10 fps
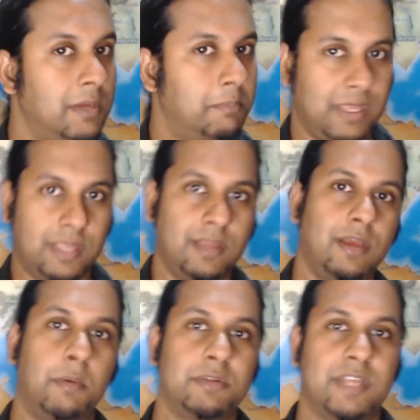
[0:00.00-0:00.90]
being
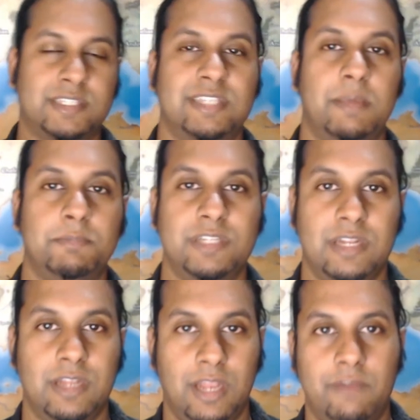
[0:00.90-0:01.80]
accepted and
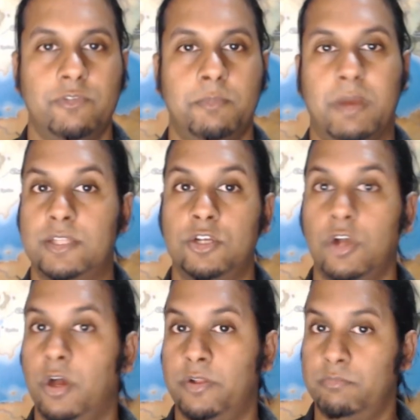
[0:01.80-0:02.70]
loved by the
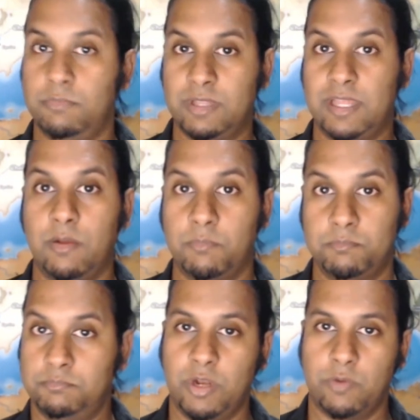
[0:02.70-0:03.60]
god that they are,
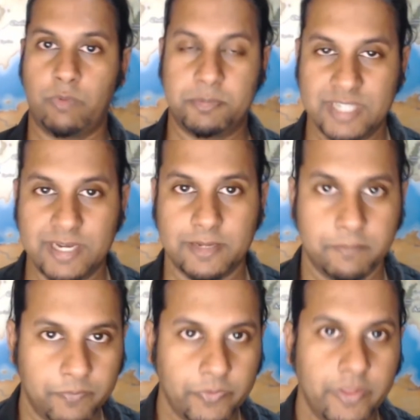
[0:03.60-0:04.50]
representing.
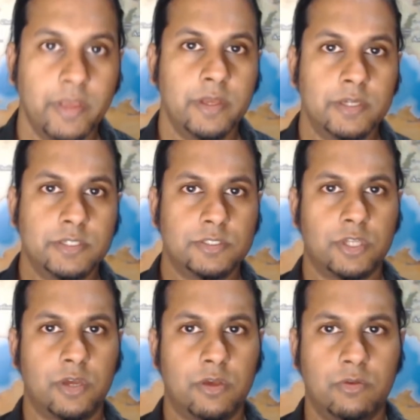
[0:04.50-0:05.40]

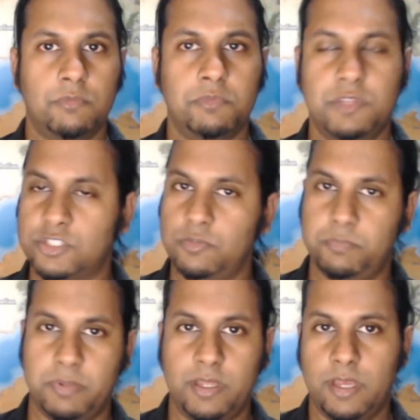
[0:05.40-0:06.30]
So this could
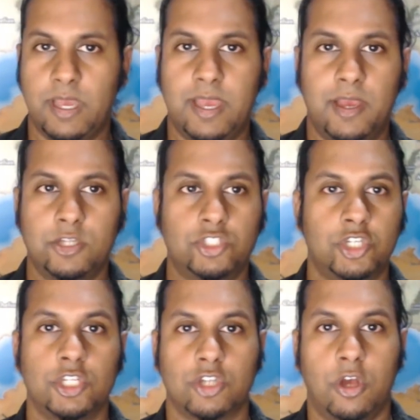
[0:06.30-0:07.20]
be a
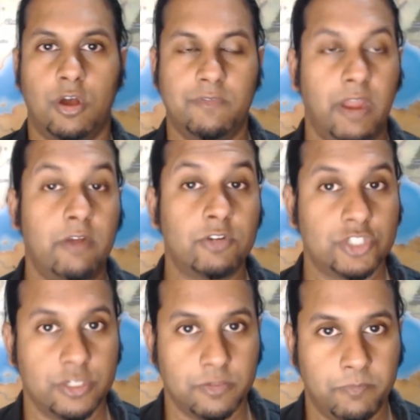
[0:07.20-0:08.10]
church of
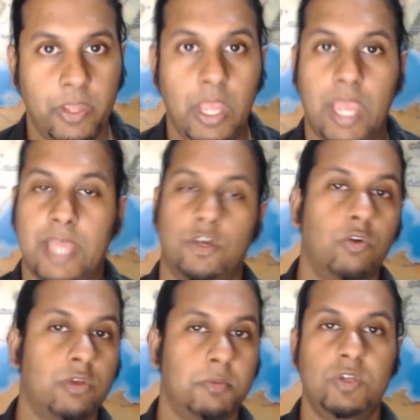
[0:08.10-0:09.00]
Aristil, and the whole
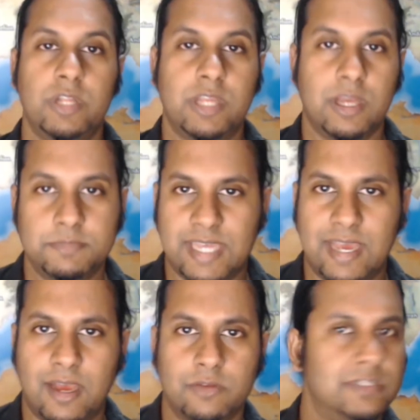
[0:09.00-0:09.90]
community comes
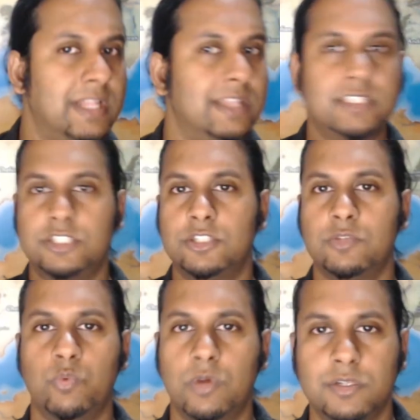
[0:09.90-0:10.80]
out and they listen to the
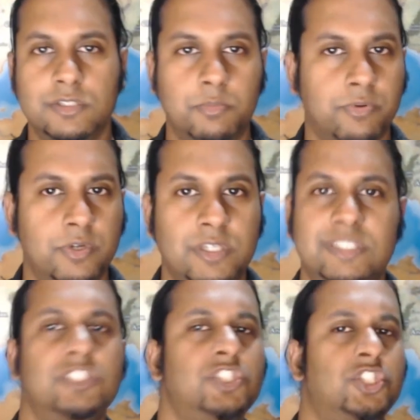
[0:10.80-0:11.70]
words of the priest as
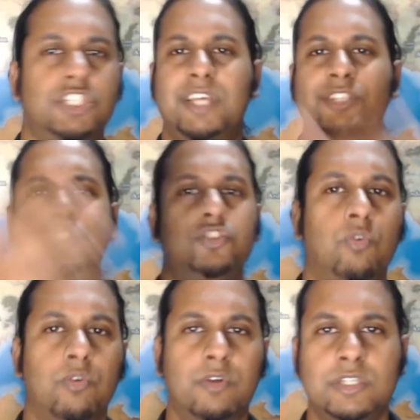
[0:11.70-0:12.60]
he shares
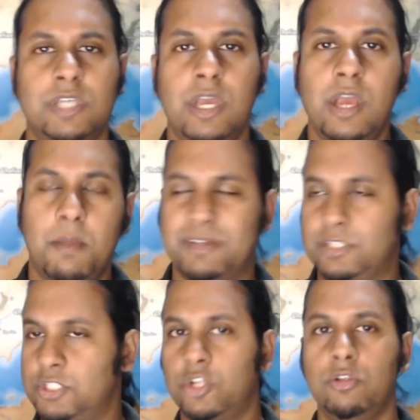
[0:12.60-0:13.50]
stories about these
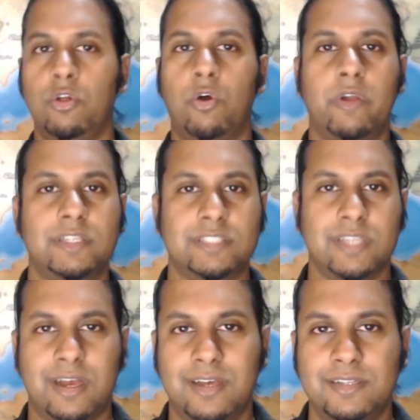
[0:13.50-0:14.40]
glorious
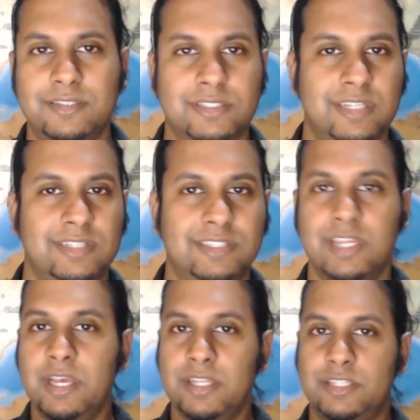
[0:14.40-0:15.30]
hunts and these
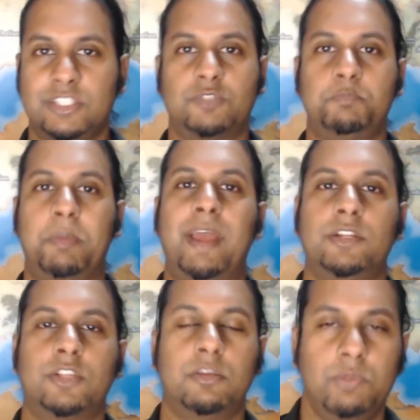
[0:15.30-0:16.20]
expanded
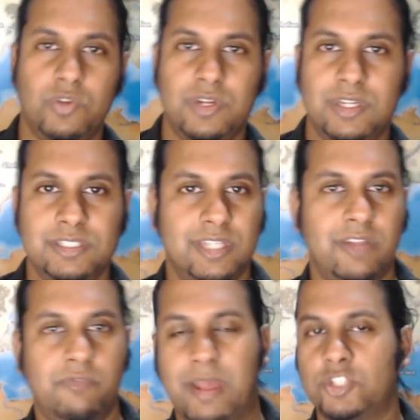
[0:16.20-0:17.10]
communities that have
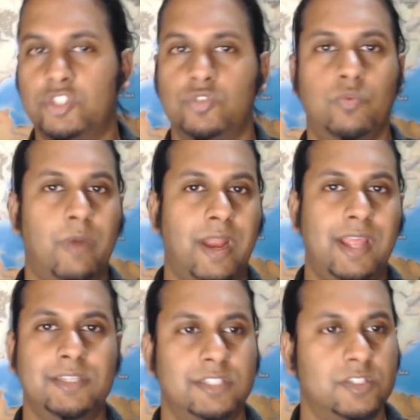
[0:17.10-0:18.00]
managed to
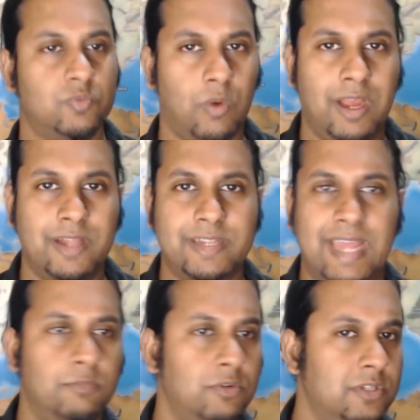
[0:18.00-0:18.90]
raise this wild
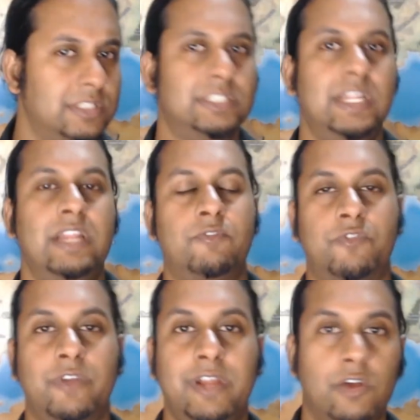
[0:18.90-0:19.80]
animal and set it
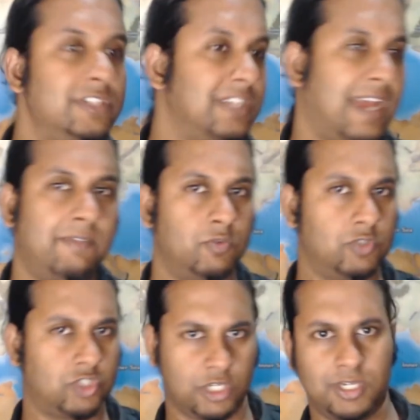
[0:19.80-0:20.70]
free, only to have it
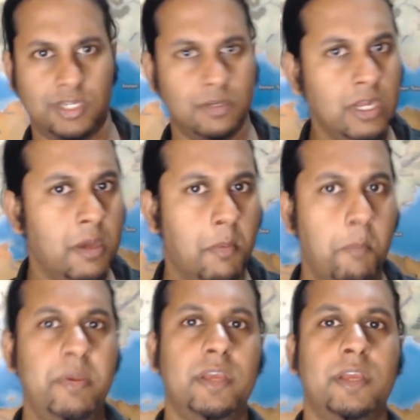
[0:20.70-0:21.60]
return
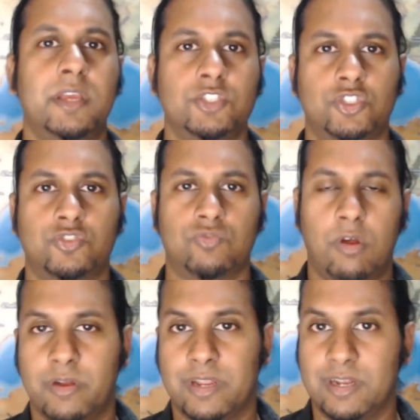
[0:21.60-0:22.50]
big and strong and